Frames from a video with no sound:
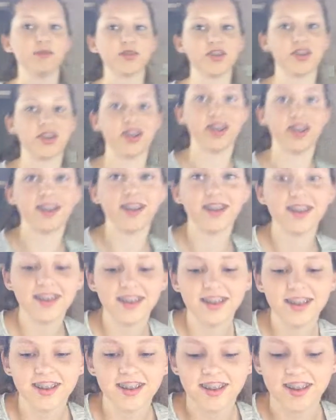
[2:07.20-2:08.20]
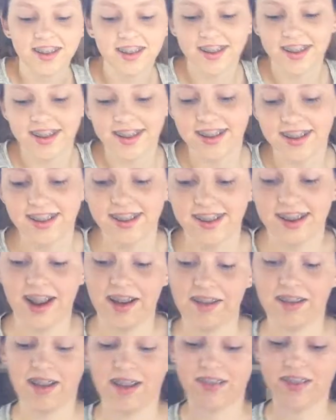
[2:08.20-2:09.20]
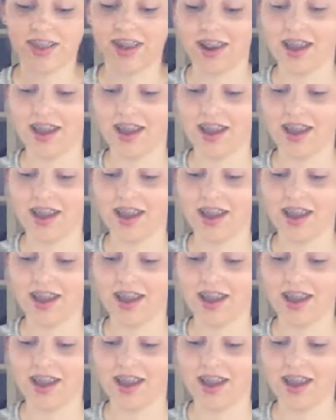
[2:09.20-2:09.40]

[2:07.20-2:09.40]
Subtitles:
washed it. Now I have to